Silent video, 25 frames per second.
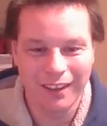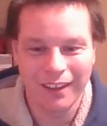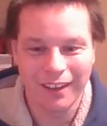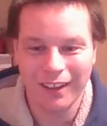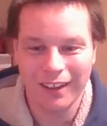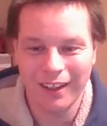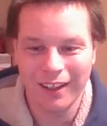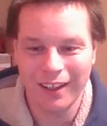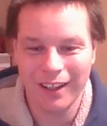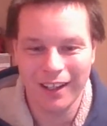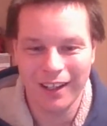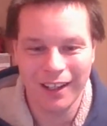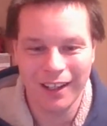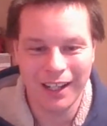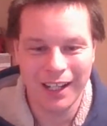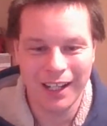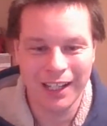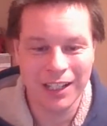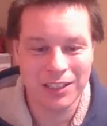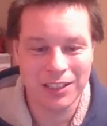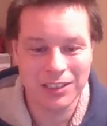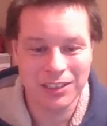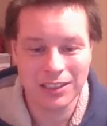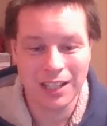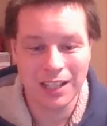
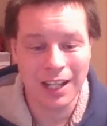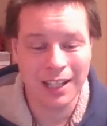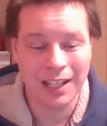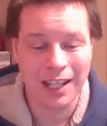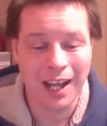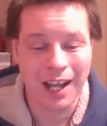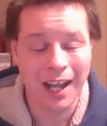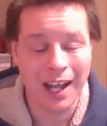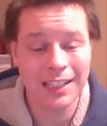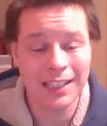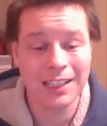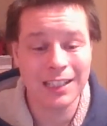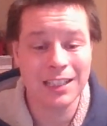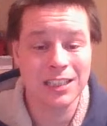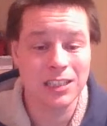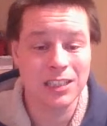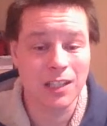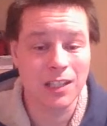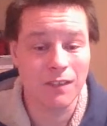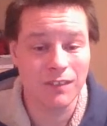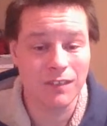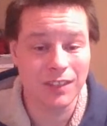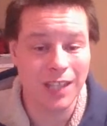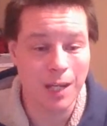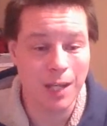and I kind of
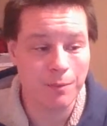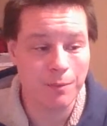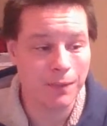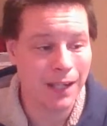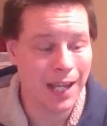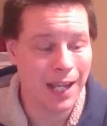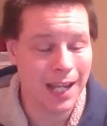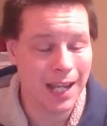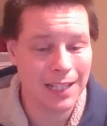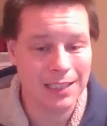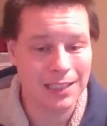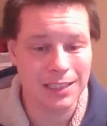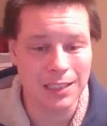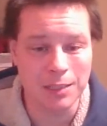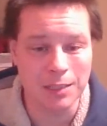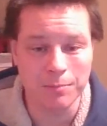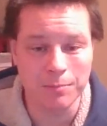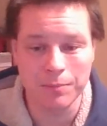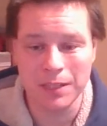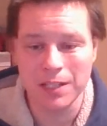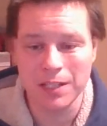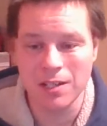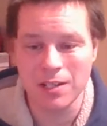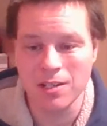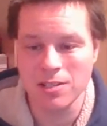discovered that by accident
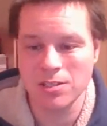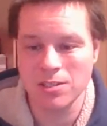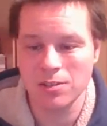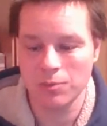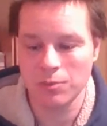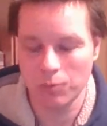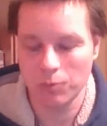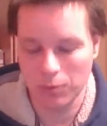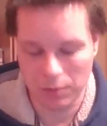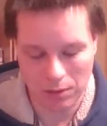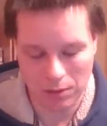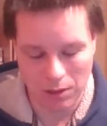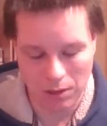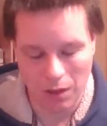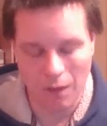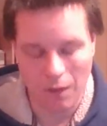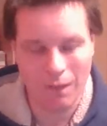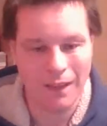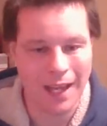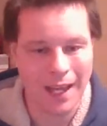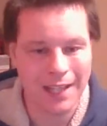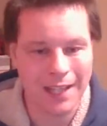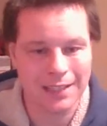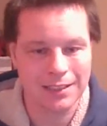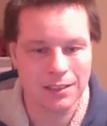because on
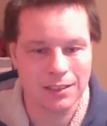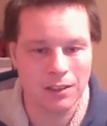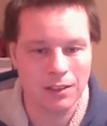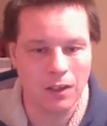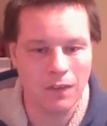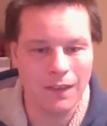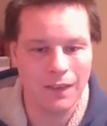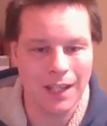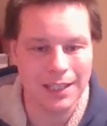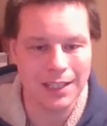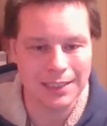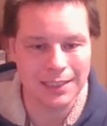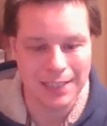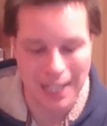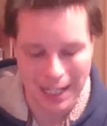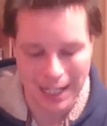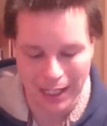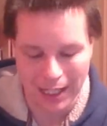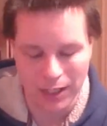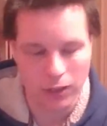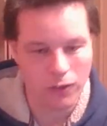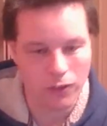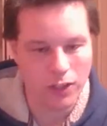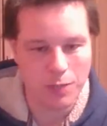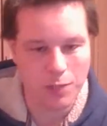that day
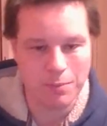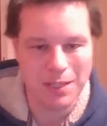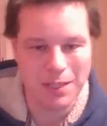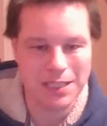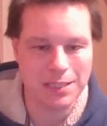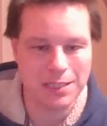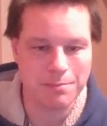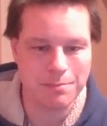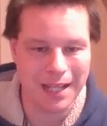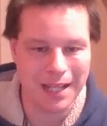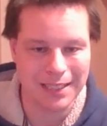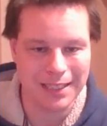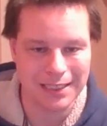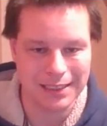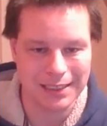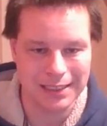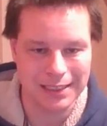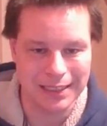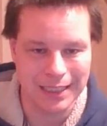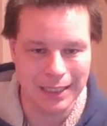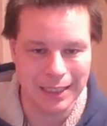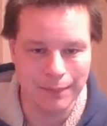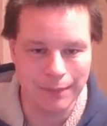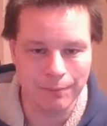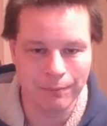I'd already been to
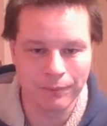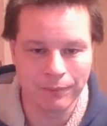Mattersea,